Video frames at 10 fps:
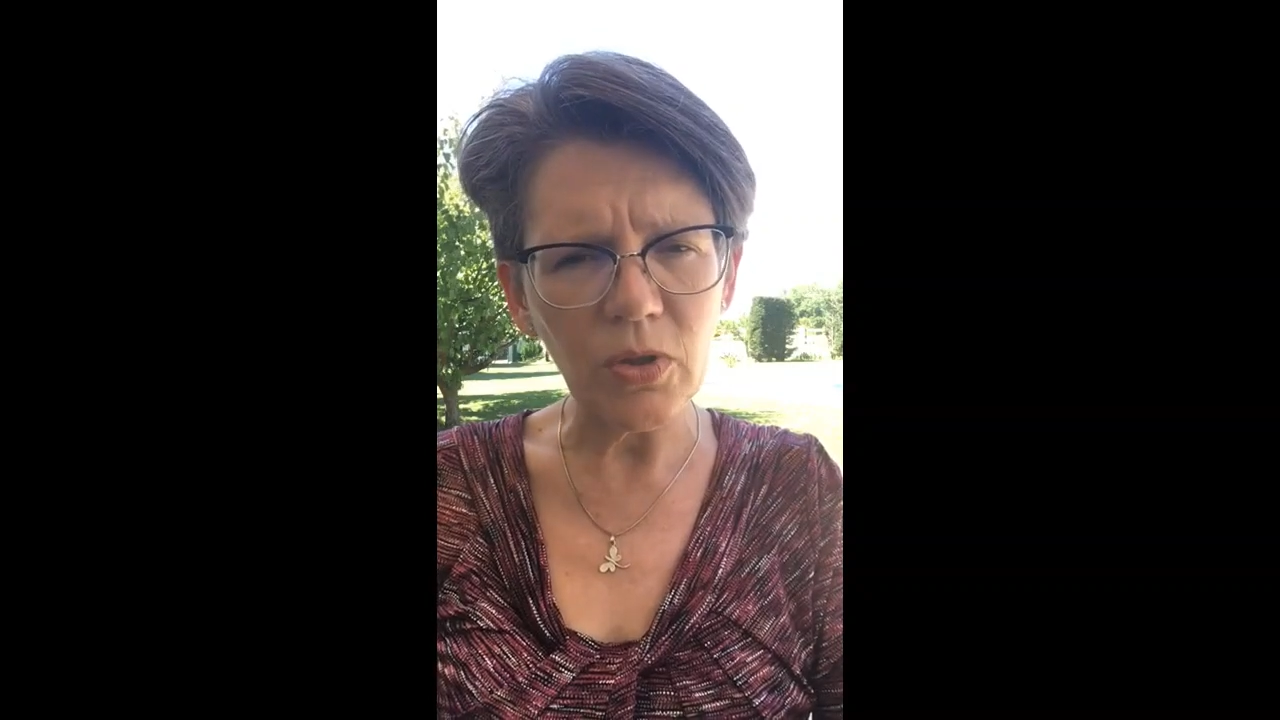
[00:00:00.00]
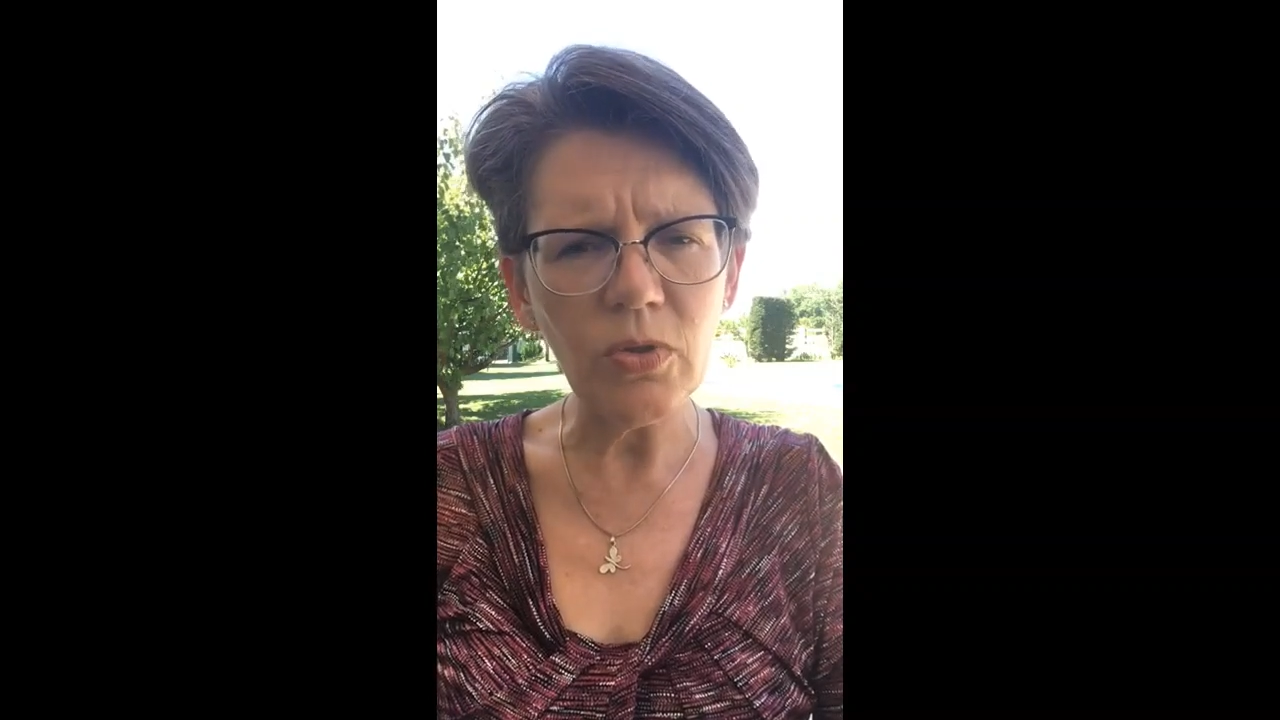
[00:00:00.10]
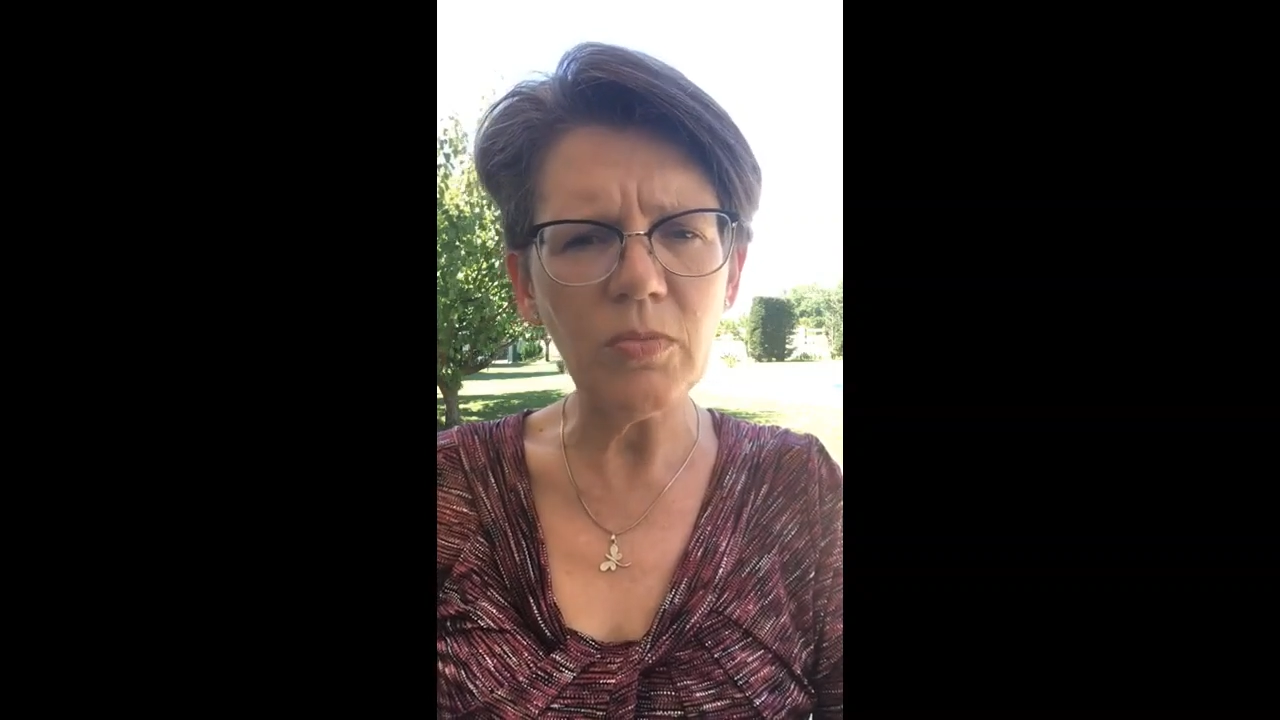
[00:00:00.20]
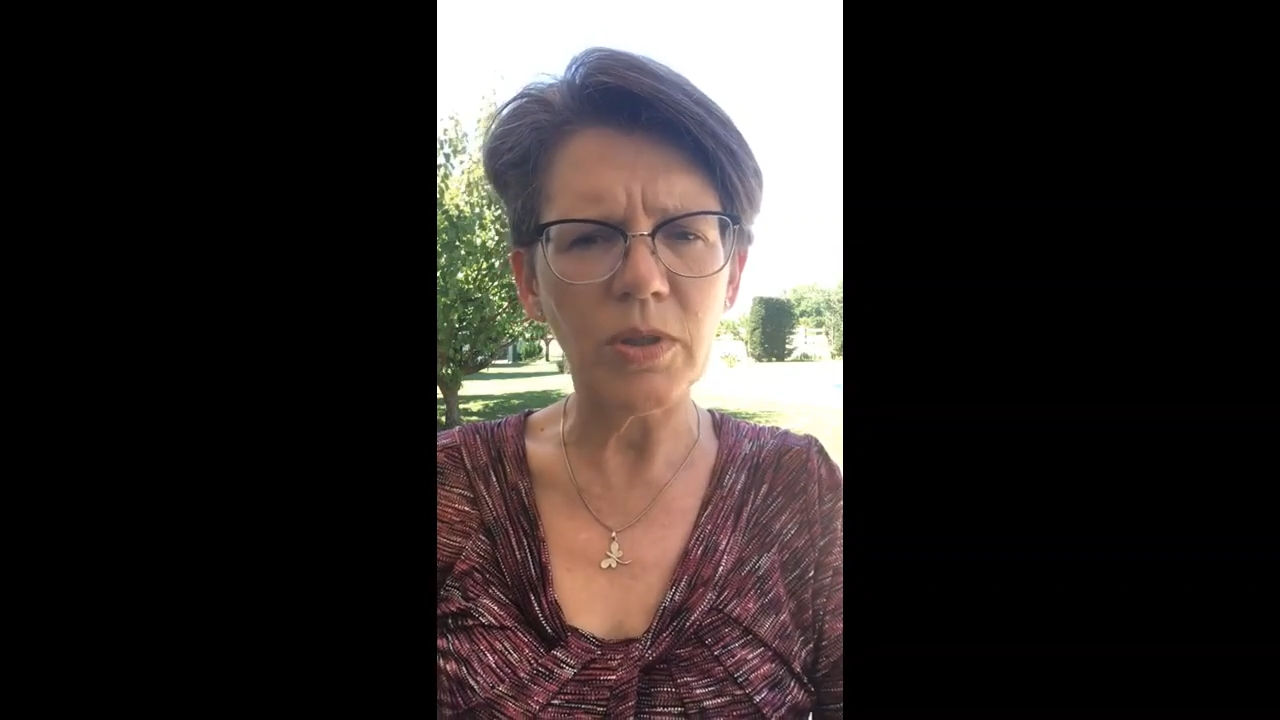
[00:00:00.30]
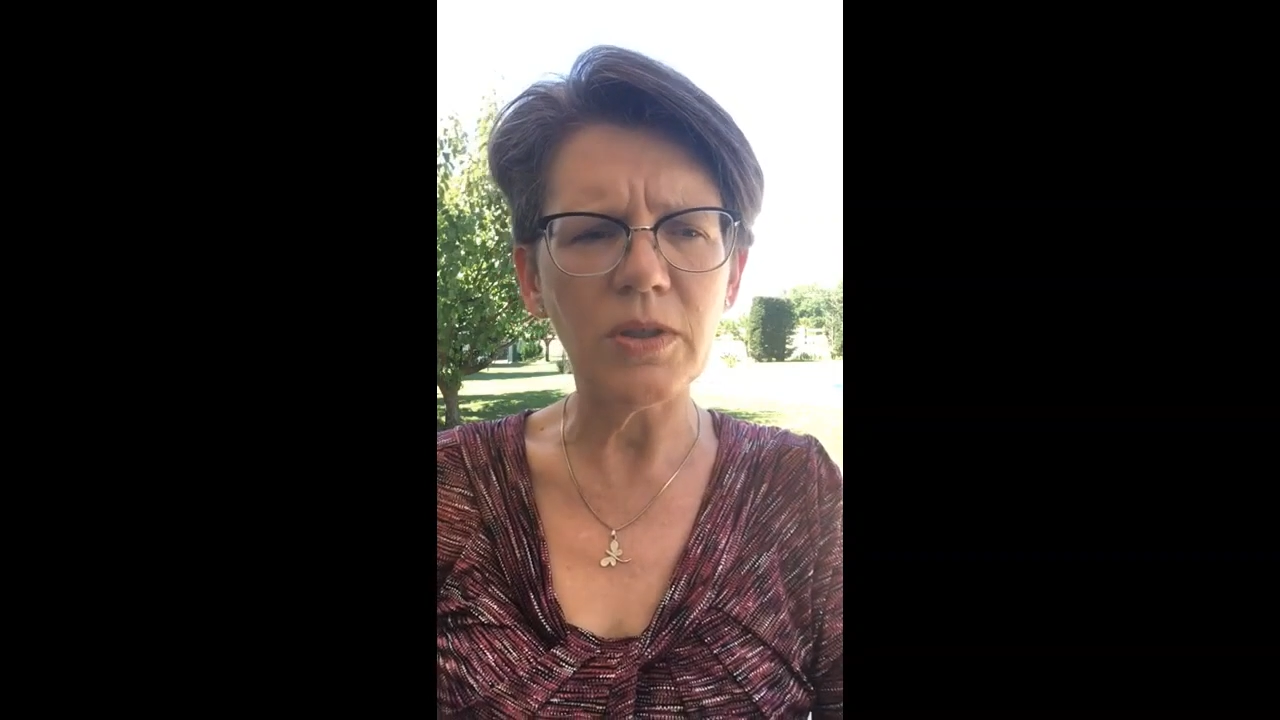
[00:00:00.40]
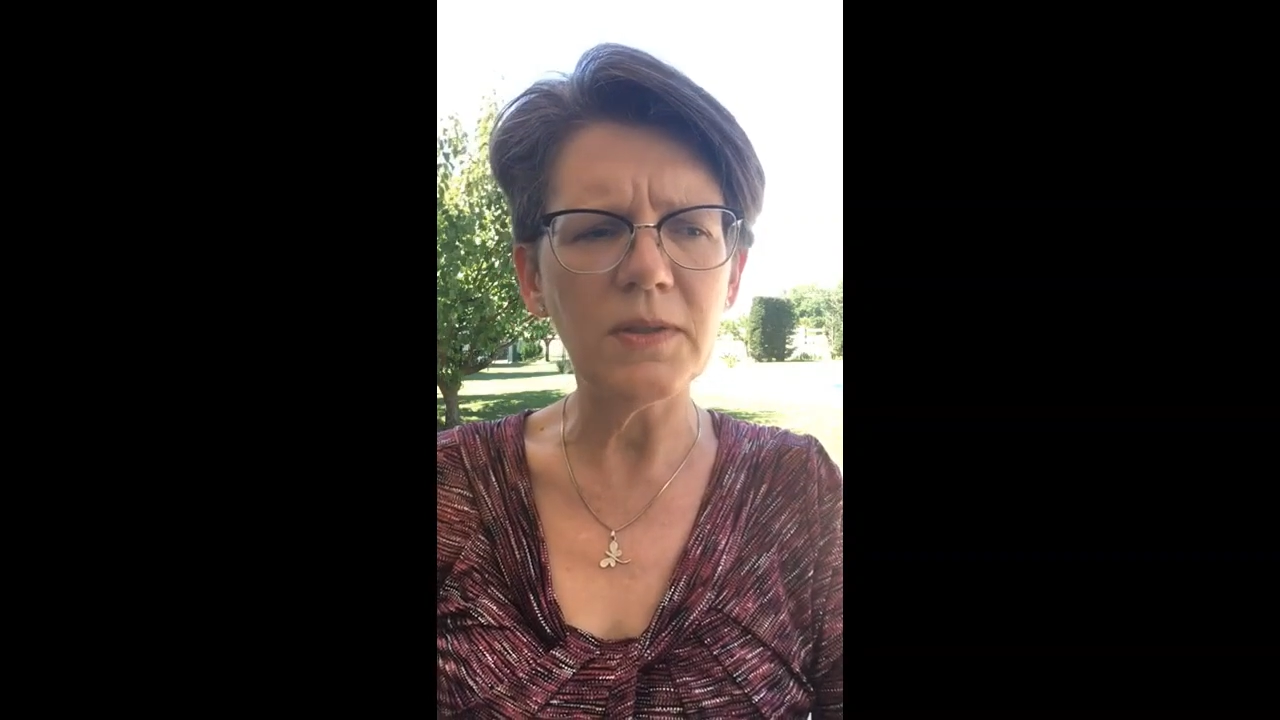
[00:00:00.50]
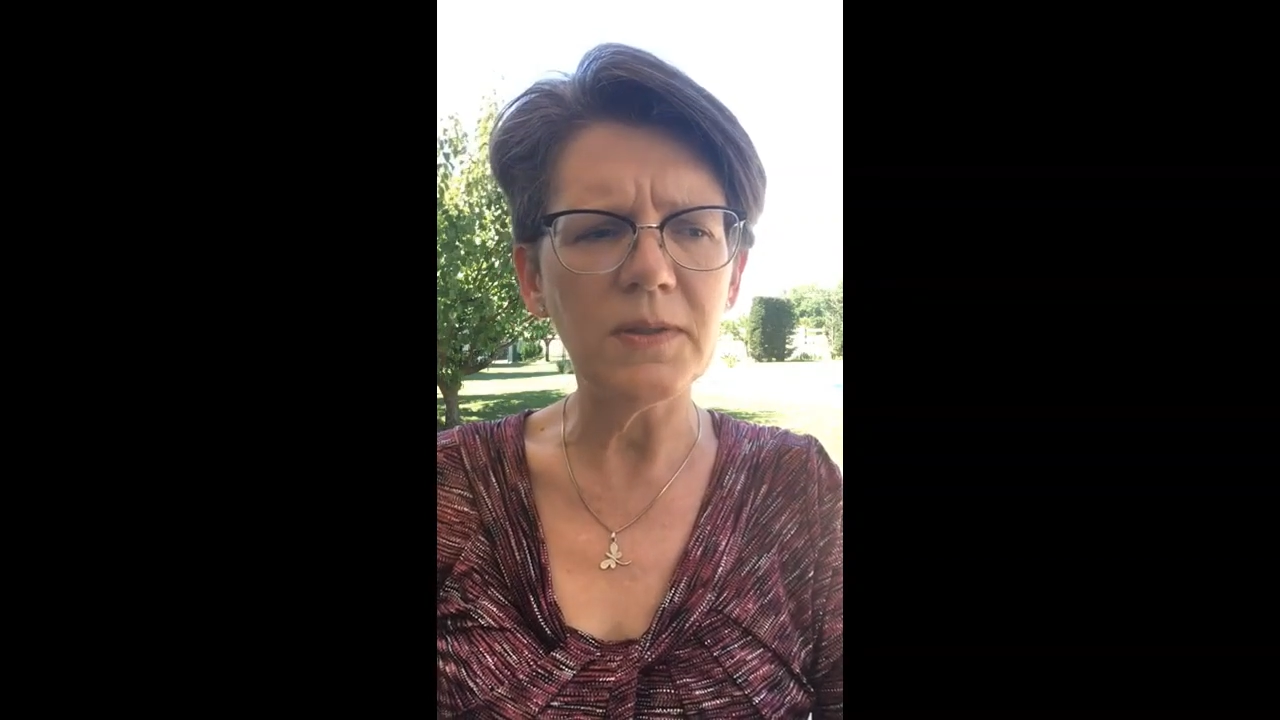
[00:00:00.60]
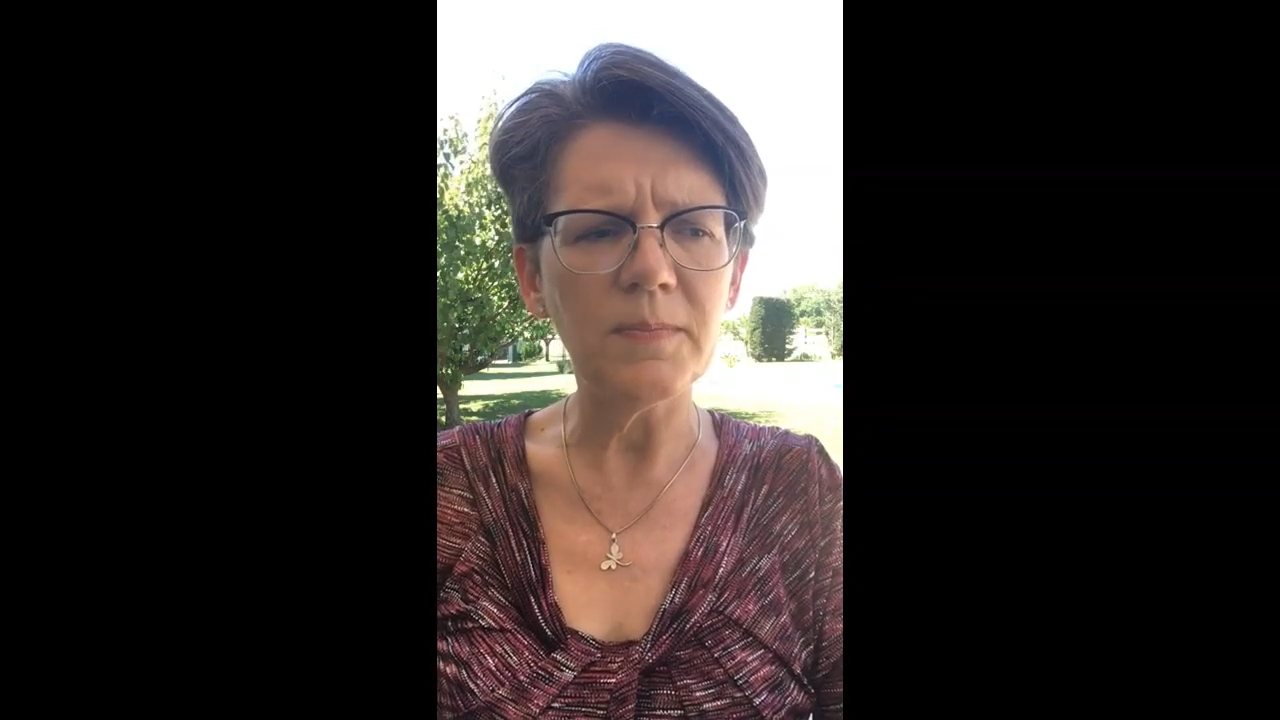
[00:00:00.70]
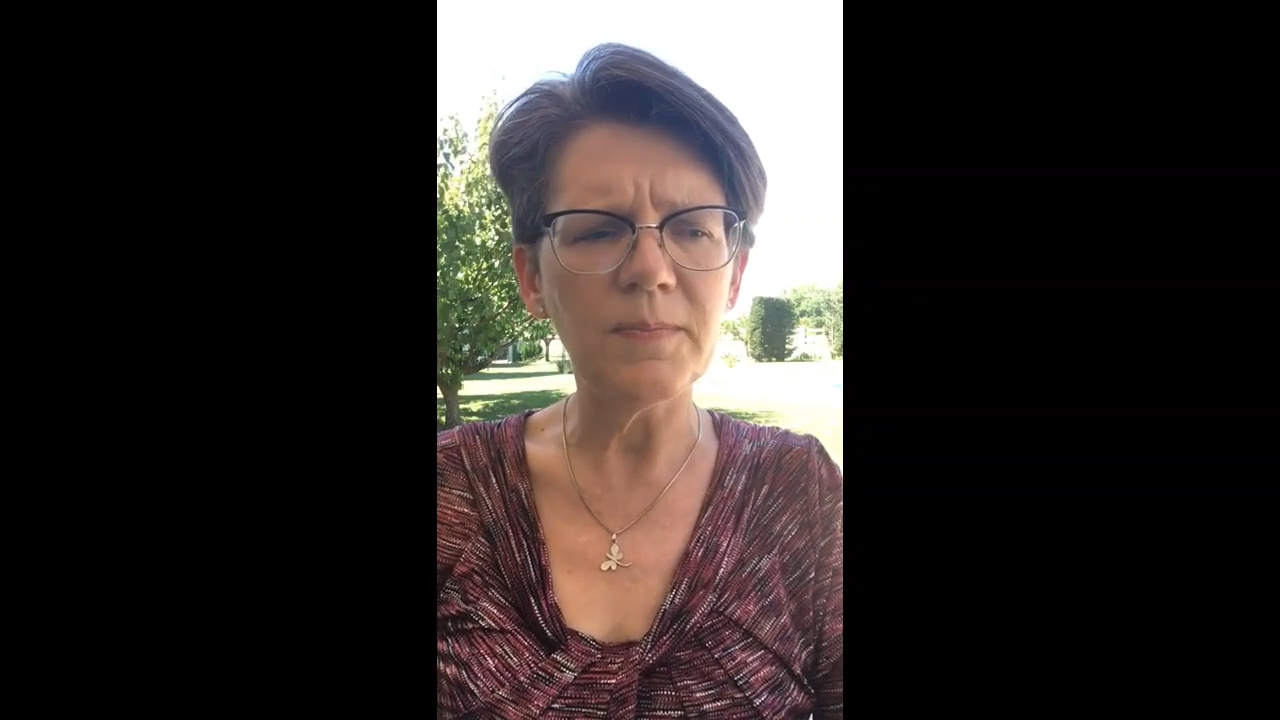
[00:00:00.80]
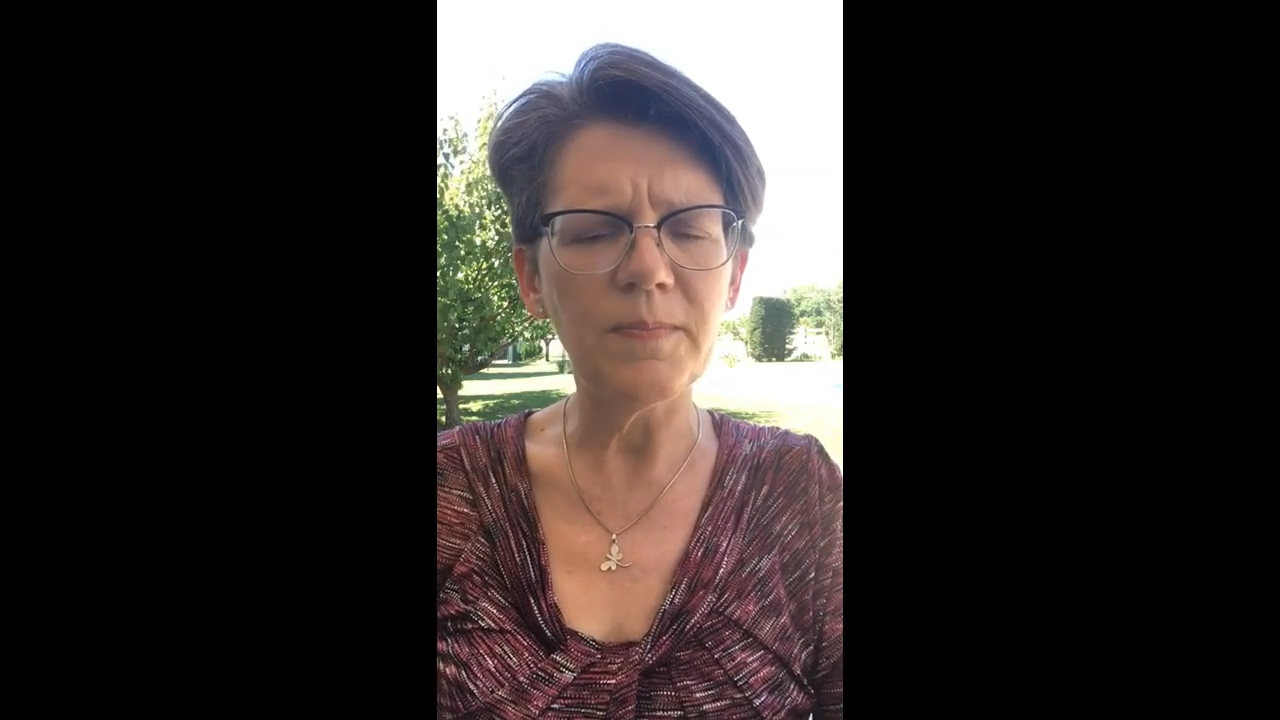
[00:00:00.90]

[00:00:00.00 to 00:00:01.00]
own minds.